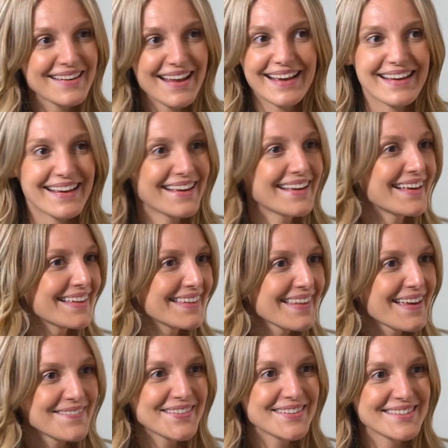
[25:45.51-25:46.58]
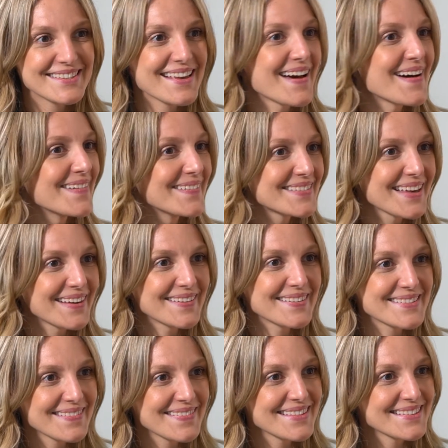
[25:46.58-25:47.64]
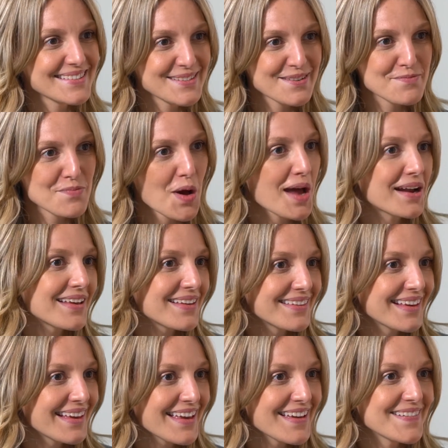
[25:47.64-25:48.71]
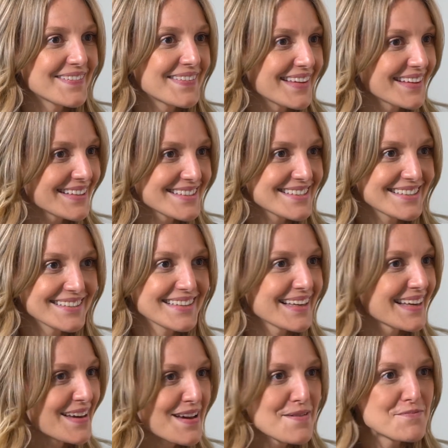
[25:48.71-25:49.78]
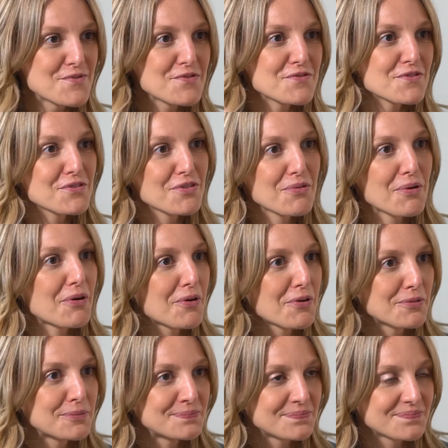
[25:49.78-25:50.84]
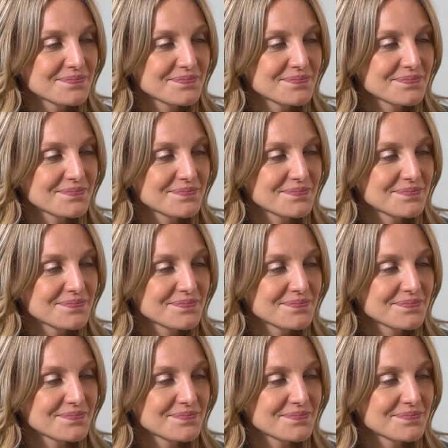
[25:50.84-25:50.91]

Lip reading: naked, love yourself, tell yourself this is your body, the gift that gets to like move you through